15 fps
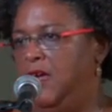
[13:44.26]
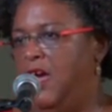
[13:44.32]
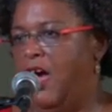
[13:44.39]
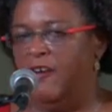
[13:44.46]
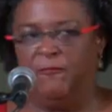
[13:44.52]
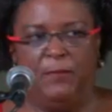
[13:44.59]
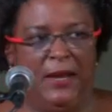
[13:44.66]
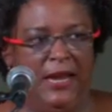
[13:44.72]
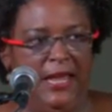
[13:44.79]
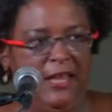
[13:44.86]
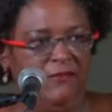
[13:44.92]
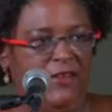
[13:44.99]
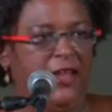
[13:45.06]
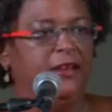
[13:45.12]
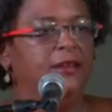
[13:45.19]
of
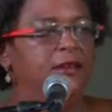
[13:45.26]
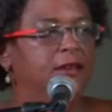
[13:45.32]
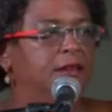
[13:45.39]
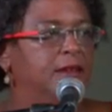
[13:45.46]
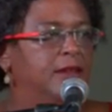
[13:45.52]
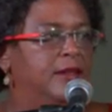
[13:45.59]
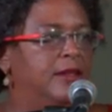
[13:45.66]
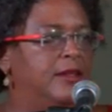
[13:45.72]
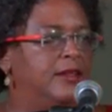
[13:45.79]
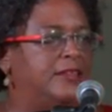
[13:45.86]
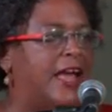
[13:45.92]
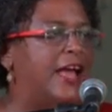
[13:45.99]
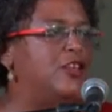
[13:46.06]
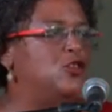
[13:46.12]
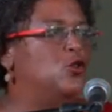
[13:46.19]
believing
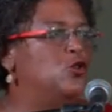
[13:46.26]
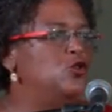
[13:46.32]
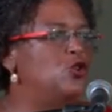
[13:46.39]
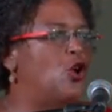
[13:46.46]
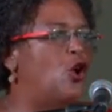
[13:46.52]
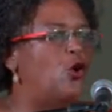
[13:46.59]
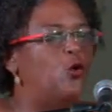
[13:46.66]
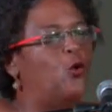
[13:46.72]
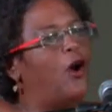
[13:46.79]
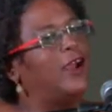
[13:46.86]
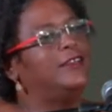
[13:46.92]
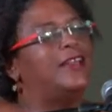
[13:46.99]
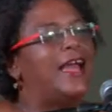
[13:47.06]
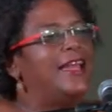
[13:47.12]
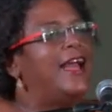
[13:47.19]
that you know who are
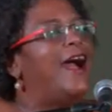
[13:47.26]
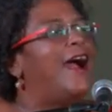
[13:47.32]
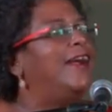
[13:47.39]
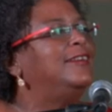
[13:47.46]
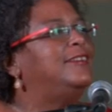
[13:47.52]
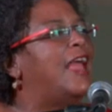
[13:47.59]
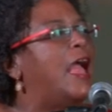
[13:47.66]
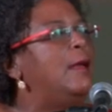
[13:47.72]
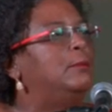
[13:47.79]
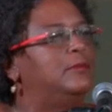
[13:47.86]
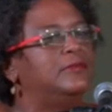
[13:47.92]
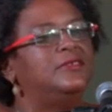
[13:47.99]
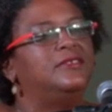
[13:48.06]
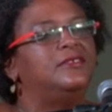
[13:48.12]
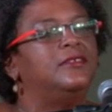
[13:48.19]
diehard
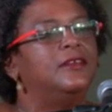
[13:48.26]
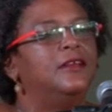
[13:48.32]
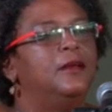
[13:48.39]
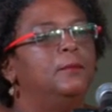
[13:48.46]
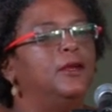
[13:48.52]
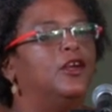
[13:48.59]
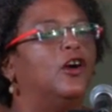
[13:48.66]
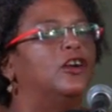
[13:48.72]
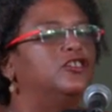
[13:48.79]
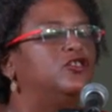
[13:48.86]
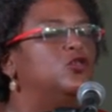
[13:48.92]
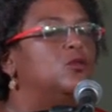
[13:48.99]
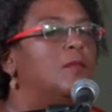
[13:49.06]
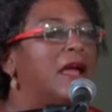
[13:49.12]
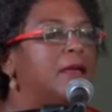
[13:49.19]
Dems, because
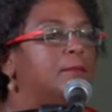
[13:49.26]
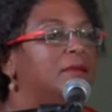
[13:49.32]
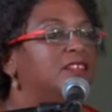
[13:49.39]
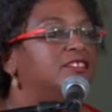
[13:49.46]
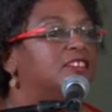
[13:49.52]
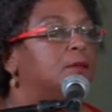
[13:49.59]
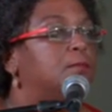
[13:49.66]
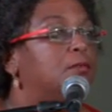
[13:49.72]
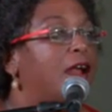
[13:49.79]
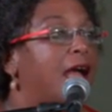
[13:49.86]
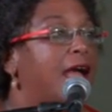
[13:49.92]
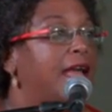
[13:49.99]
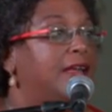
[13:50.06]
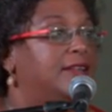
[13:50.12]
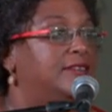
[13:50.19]
you might be
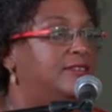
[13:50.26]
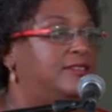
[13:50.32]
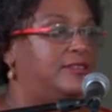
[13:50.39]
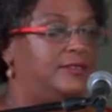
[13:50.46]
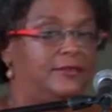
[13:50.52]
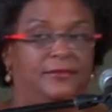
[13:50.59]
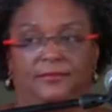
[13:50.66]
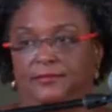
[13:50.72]
surprised.